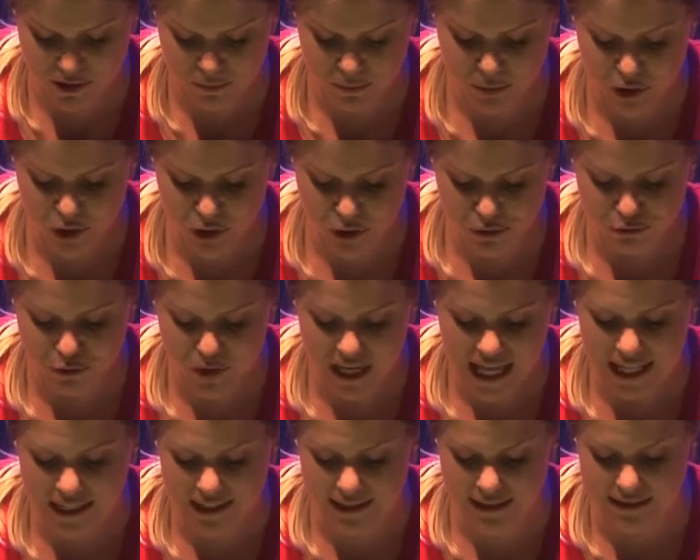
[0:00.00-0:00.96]
The beautiful
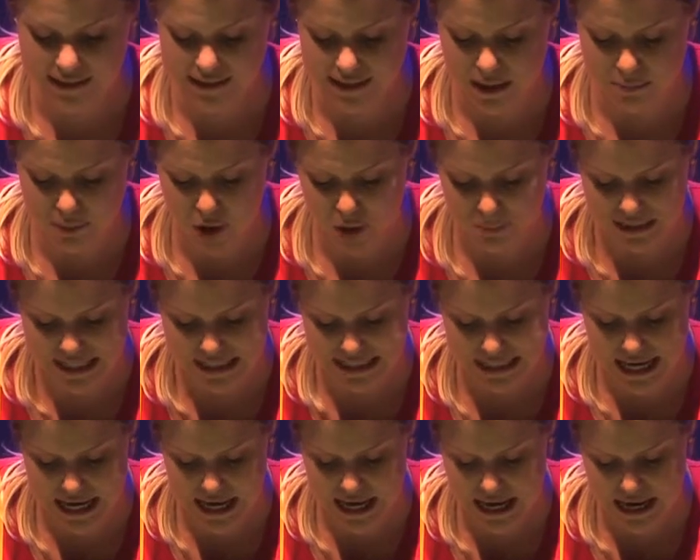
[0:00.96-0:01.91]
colours that poppies
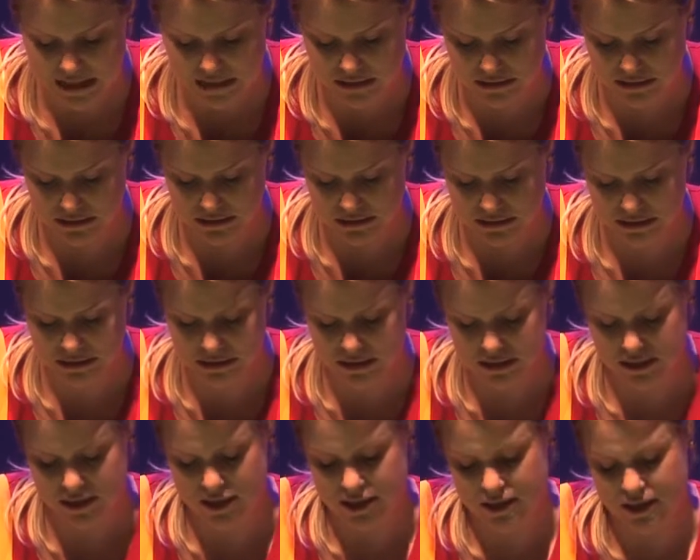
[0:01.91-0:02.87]
are.
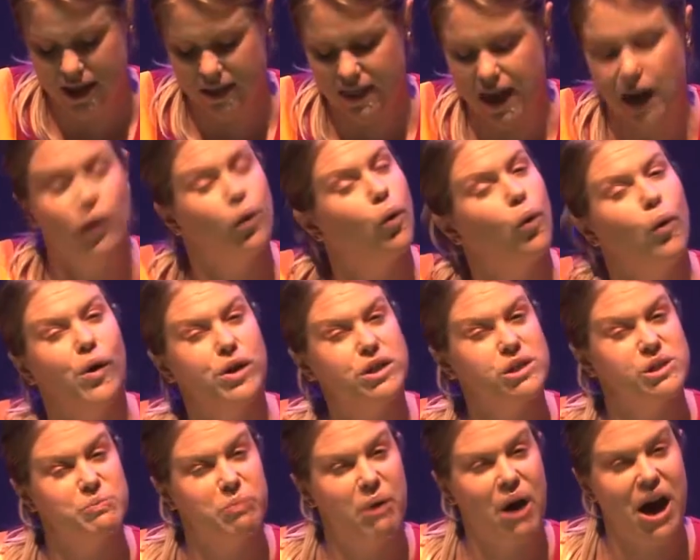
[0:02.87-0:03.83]
They're that
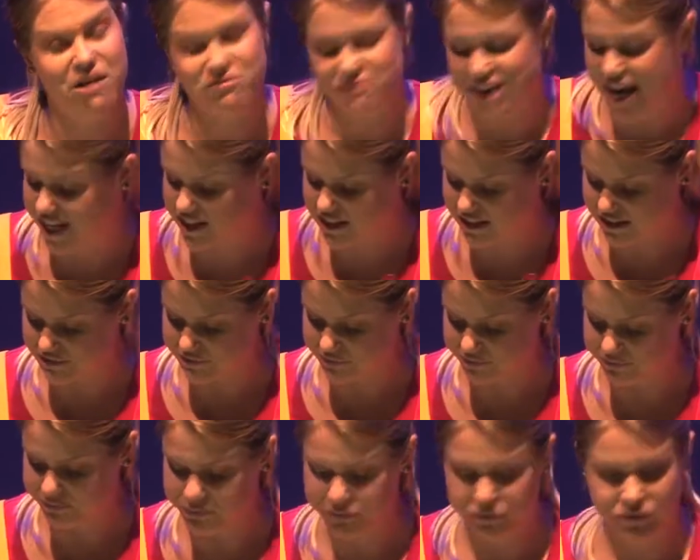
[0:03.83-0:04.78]
gorgeous bright red. So,
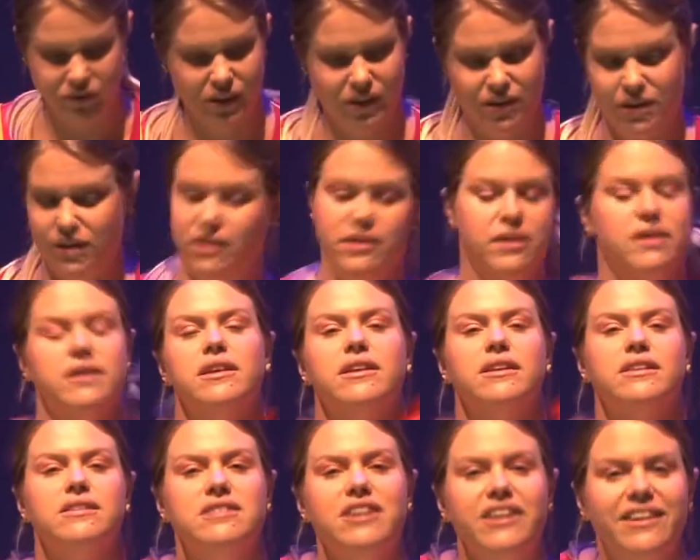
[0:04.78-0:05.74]

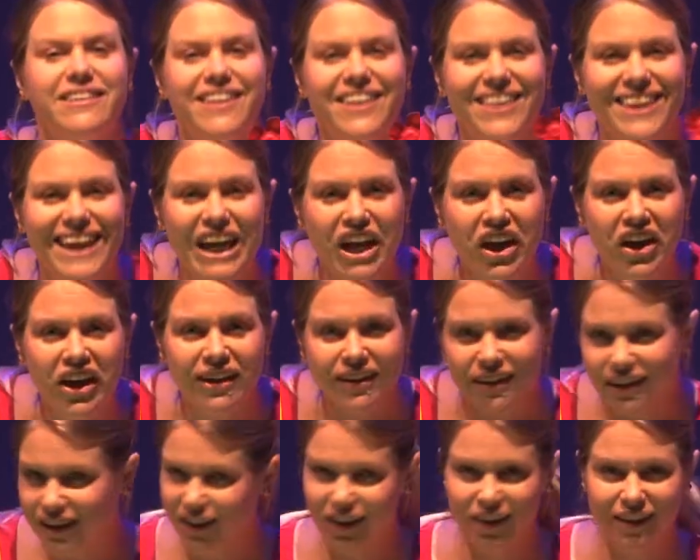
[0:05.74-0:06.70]
there you go.
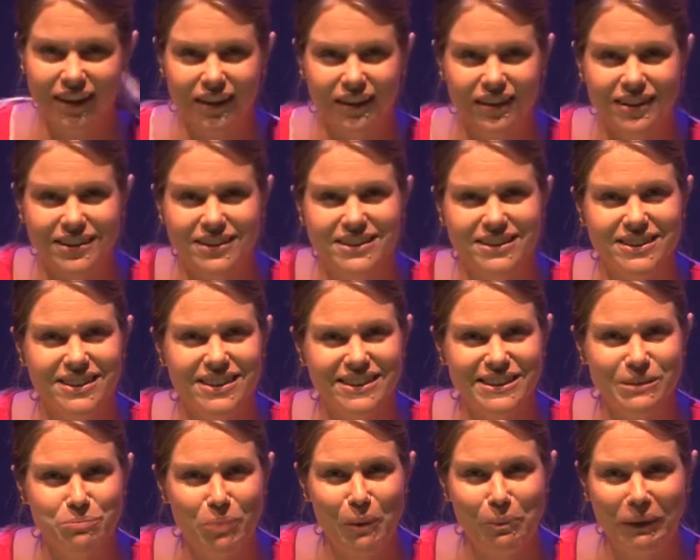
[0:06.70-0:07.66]
Look,
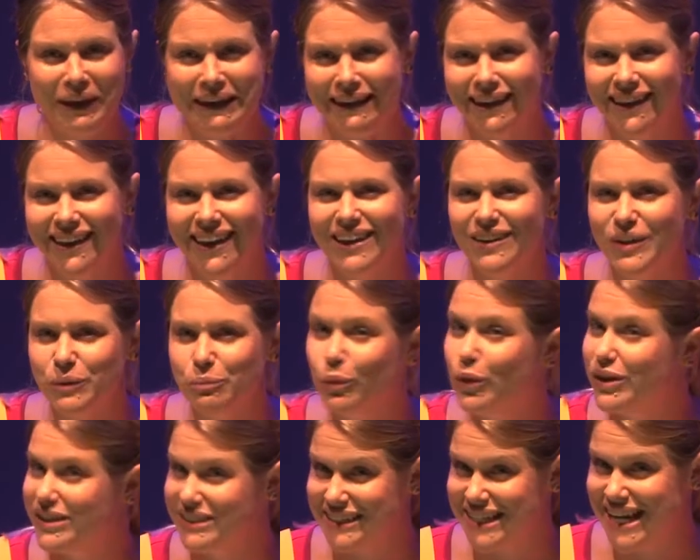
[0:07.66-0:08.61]
it's a poppy.
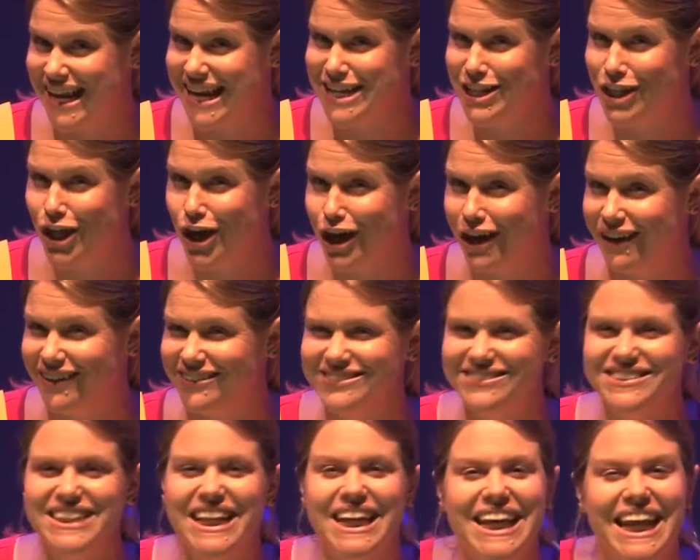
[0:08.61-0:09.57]
What does it need though?
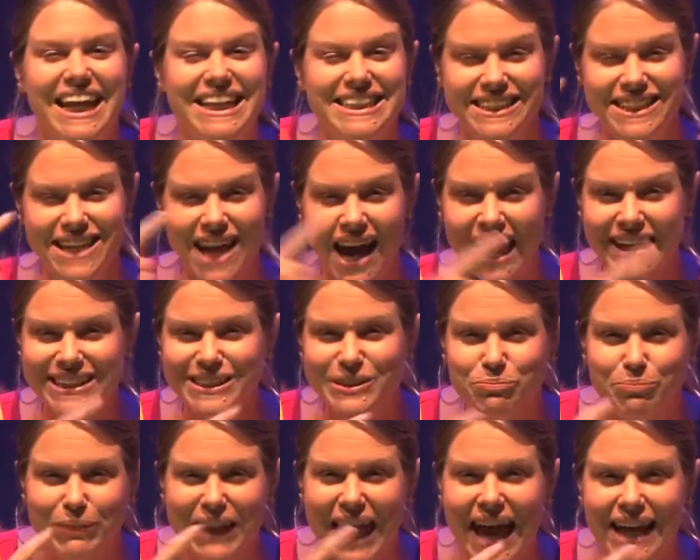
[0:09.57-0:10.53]
It needs a nice
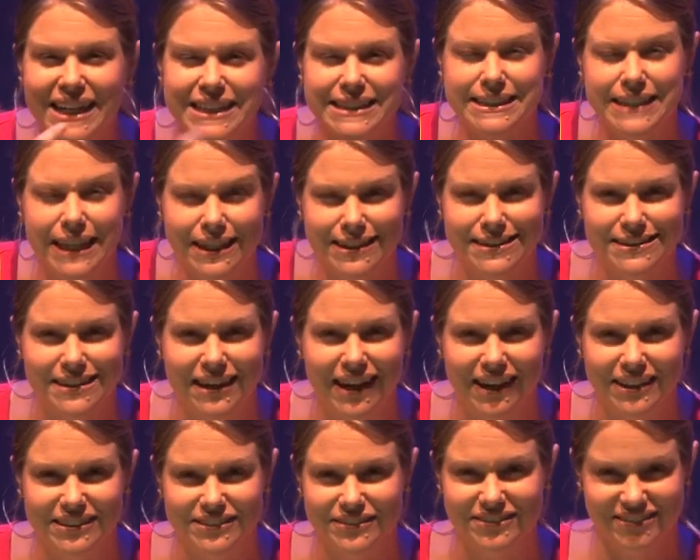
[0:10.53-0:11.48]
black centre,
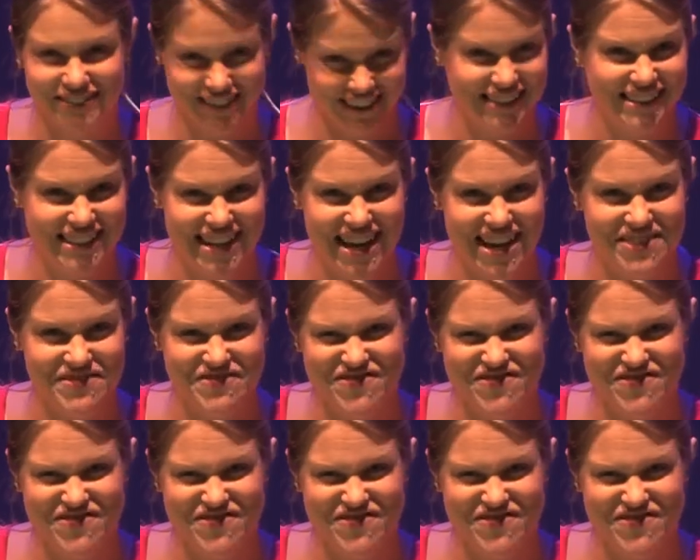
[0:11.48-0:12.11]
doesn't it?